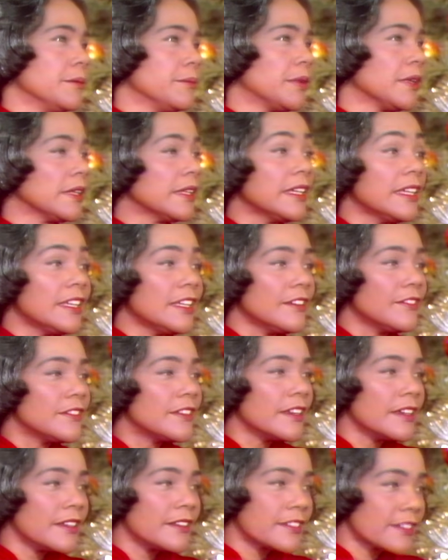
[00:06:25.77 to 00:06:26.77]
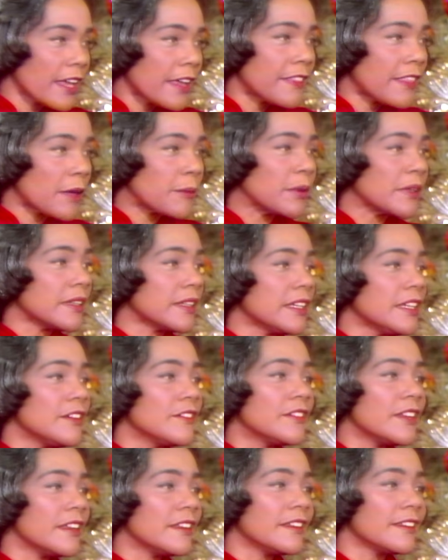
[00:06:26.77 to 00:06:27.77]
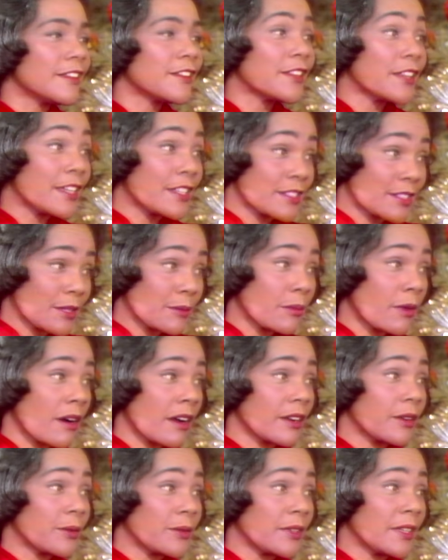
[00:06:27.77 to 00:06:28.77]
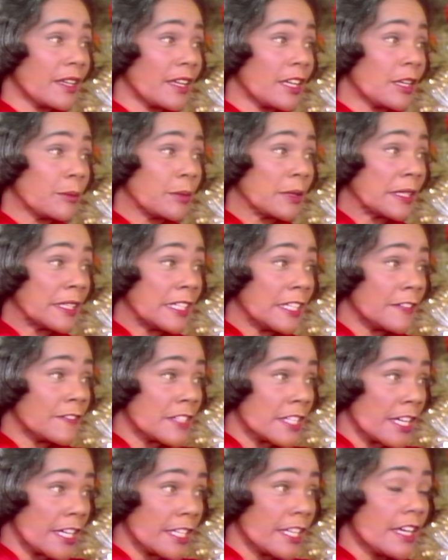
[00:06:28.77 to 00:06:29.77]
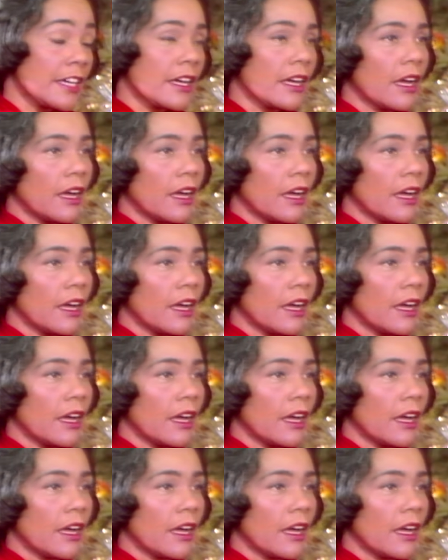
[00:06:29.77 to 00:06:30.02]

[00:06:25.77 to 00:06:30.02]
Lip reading: believed, say they believed in the things that Martin Luther King believed in,